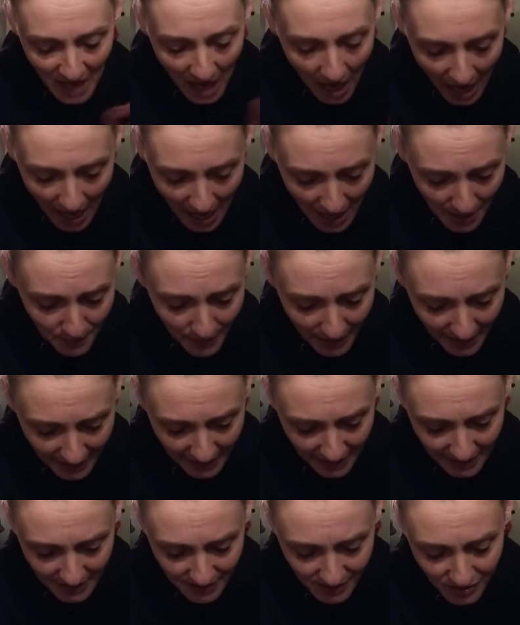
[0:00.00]

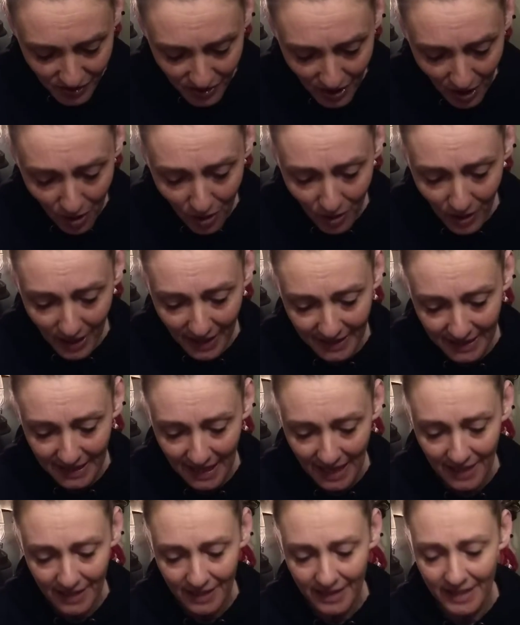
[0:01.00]
And so
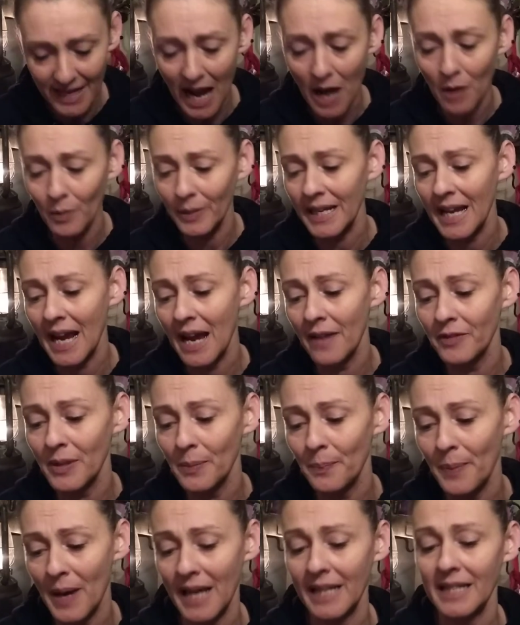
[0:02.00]
again, now we have the
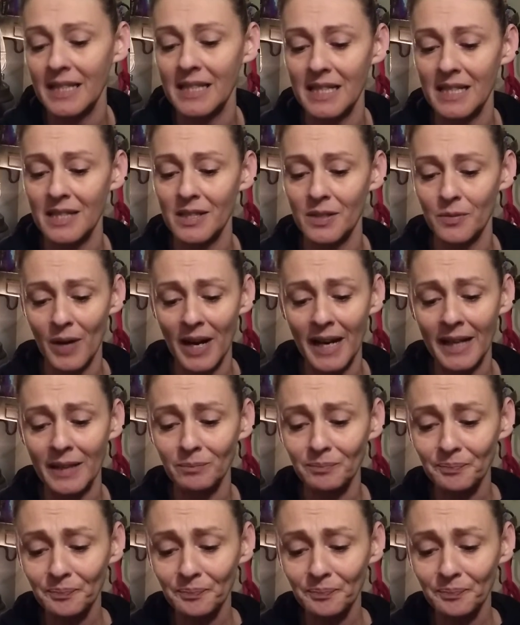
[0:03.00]
Pisces, right?